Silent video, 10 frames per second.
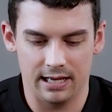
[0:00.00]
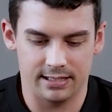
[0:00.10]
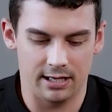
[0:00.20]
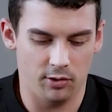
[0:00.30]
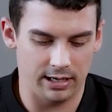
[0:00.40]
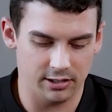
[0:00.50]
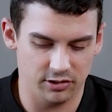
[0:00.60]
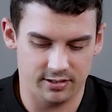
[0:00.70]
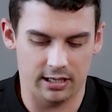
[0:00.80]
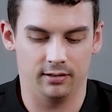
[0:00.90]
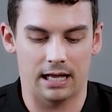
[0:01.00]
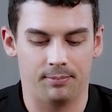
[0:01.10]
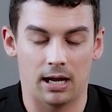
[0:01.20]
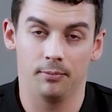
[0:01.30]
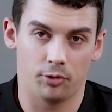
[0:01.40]
is that you can actually set your
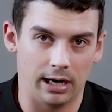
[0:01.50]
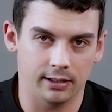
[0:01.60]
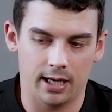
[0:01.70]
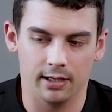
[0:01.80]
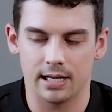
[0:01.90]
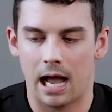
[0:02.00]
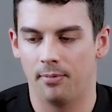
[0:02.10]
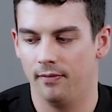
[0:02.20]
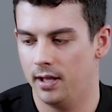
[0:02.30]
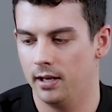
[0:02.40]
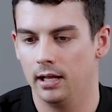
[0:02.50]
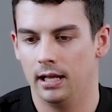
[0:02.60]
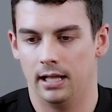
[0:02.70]
laptop directly on top of it,